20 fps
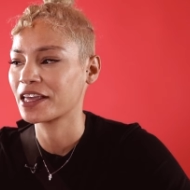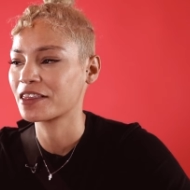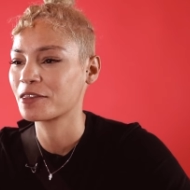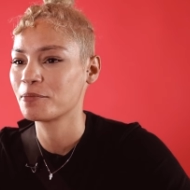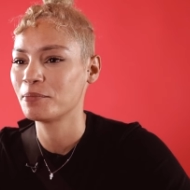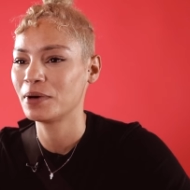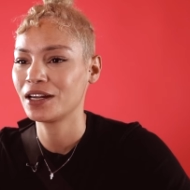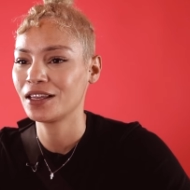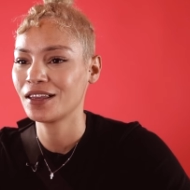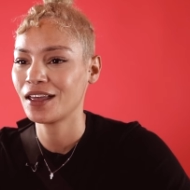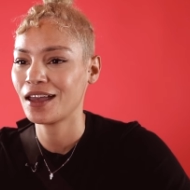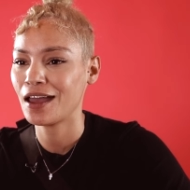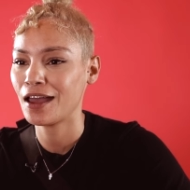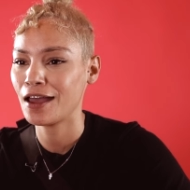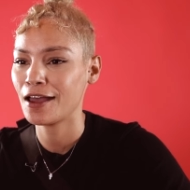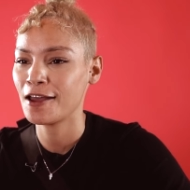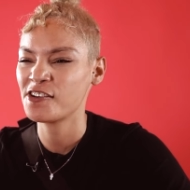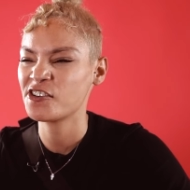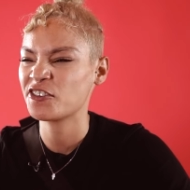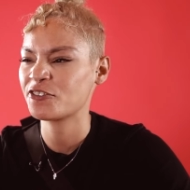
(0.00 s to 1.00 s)
like the money they
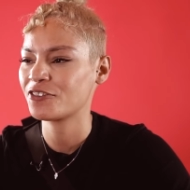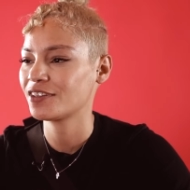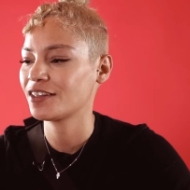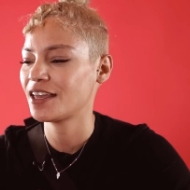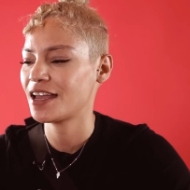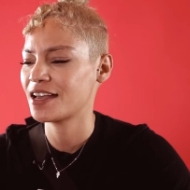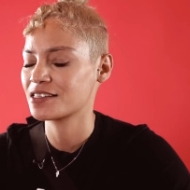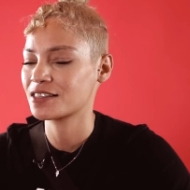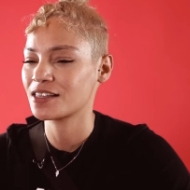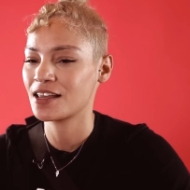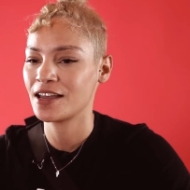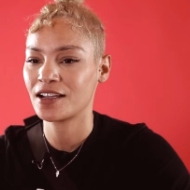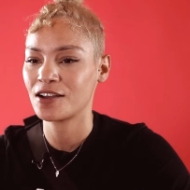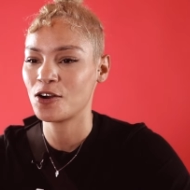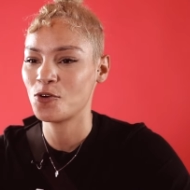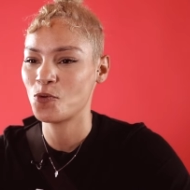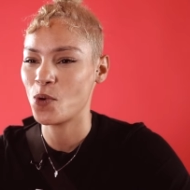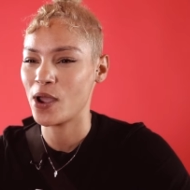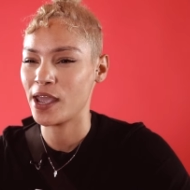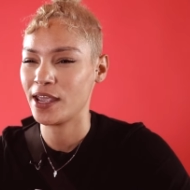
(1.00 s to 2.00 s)
have as like
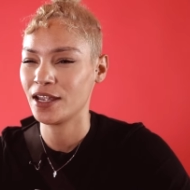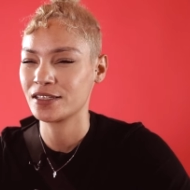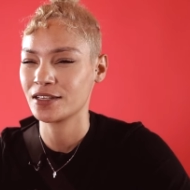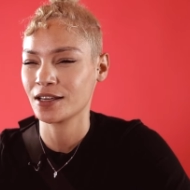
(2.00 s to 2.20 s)
a way